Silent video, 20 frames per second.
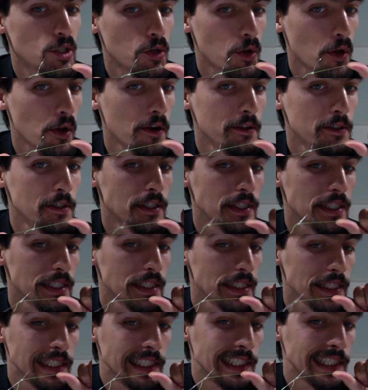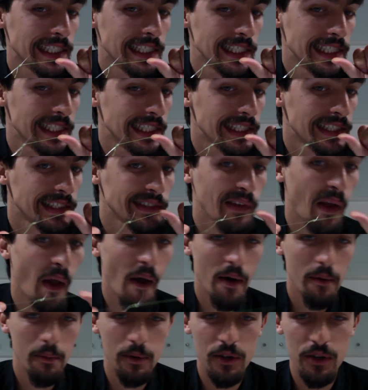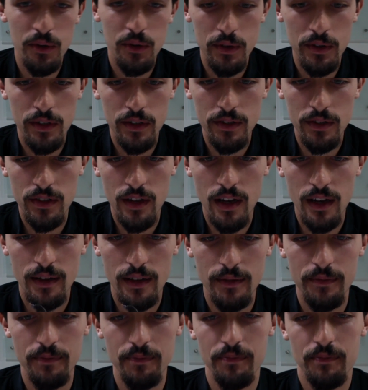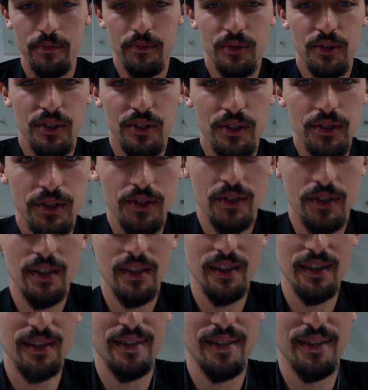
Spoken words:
I said, I've been doing this knot since I